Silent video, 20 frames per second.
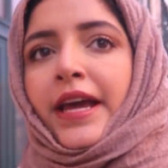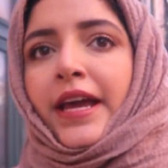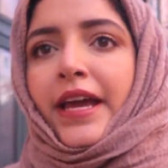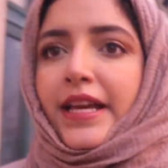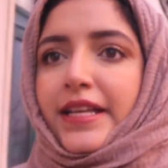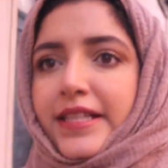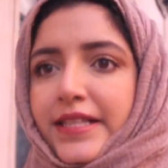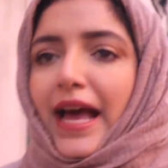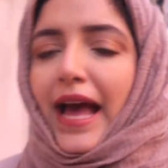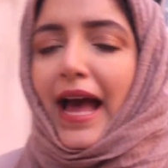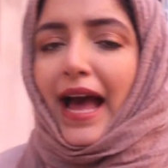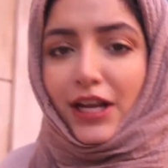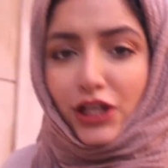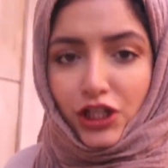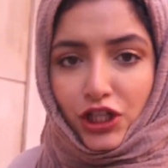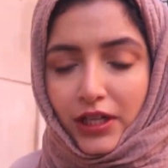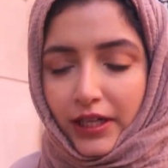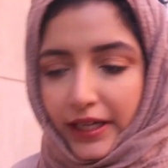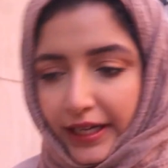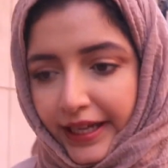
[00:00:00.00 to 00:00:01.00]
is
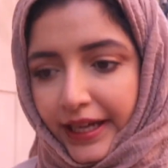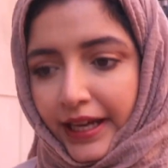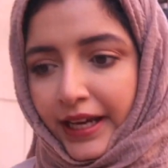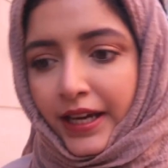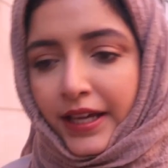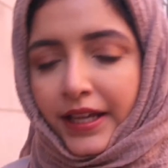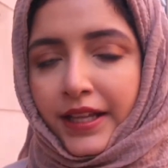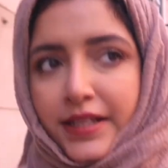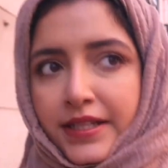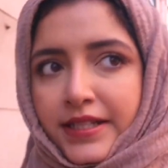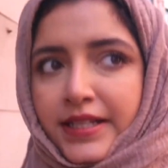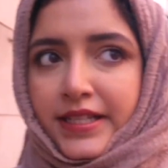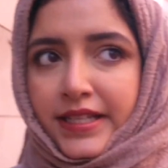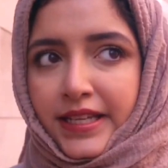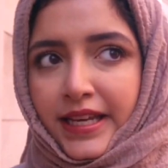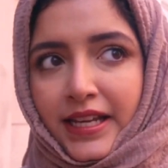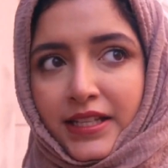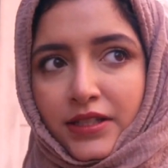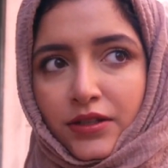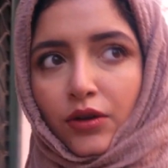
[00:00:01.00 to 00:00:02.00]
actually the
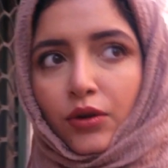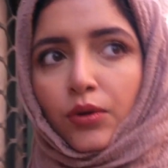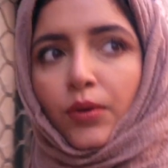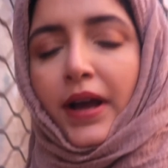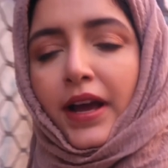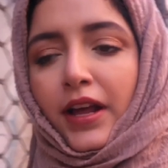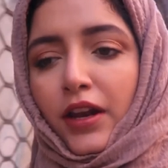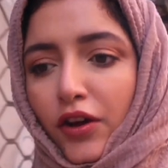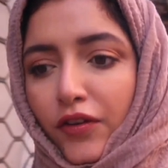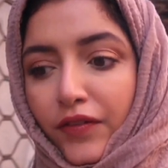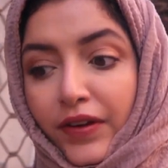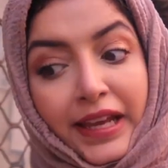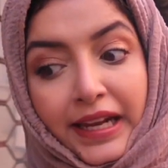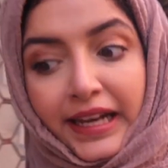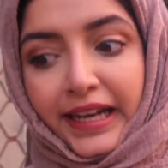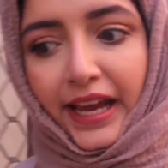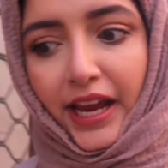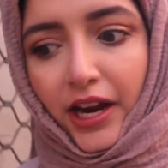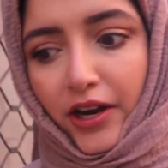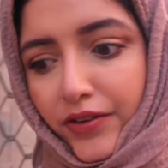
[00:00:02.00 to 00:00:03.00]
city has got quite a lot of
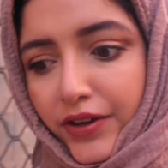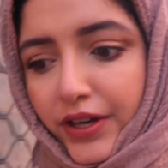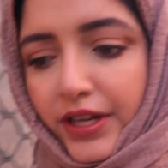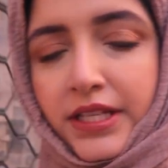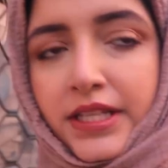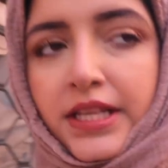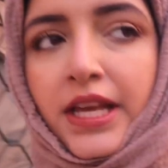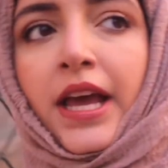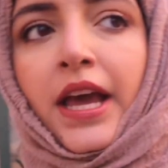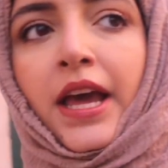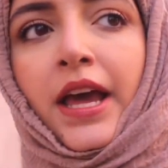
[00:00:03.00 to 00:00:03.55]
hilly areas.